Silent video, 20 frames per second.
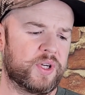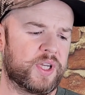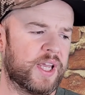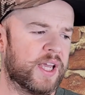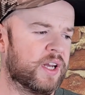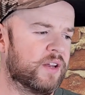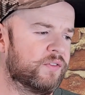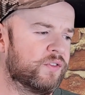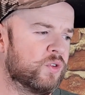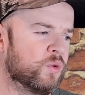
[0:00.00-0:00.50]

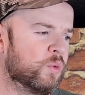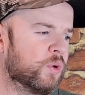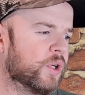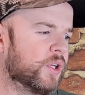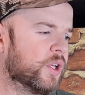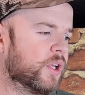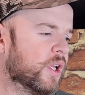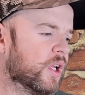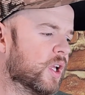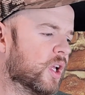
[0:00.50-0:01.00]
Again, if you want
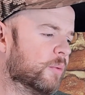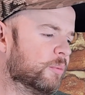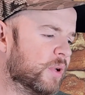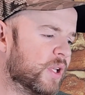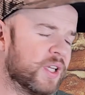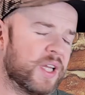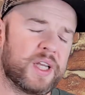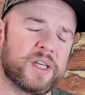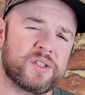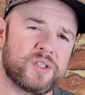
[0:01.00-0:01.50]
to be
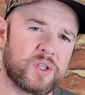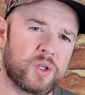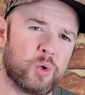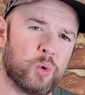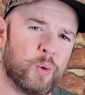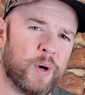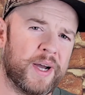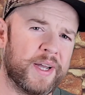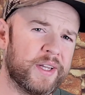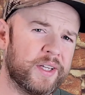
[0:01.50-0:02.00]
nice and
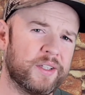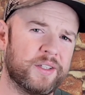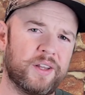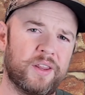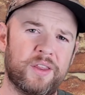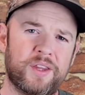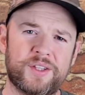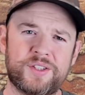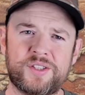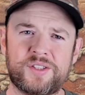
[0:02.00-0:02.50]
quiet,
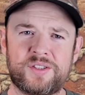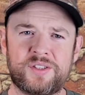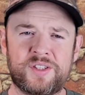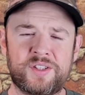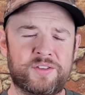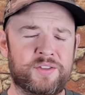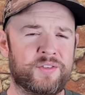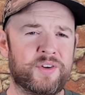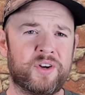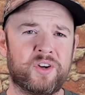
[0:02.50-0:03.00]
this
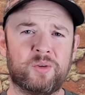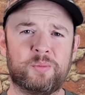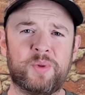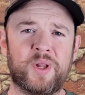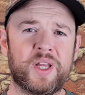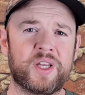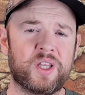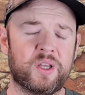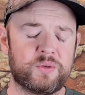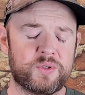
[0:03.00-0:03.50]
the
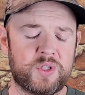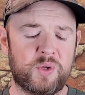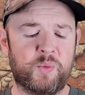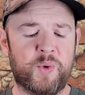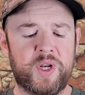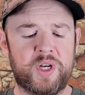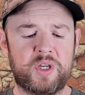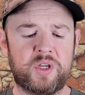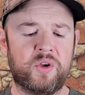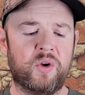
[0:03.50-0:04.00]
300 is the
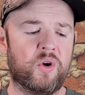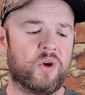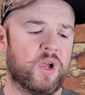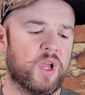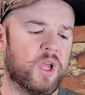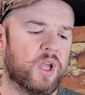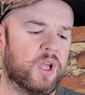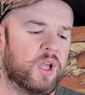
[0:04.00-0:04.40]
way to go.